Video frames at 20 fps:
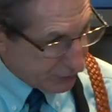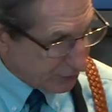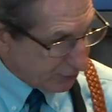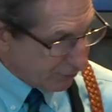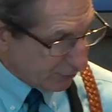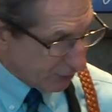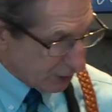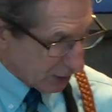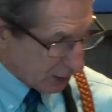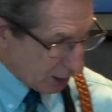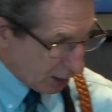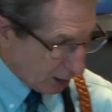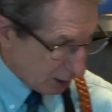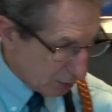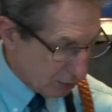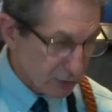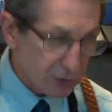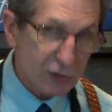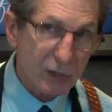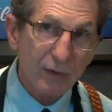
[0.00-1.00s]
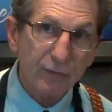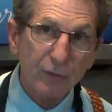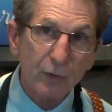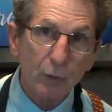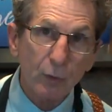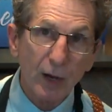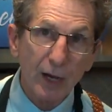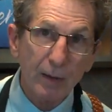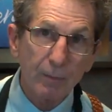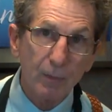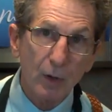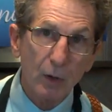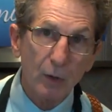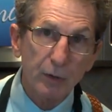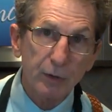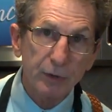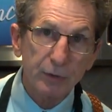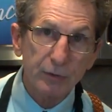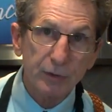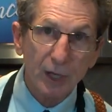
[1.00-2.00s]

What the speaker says: different colors of the rainbow in your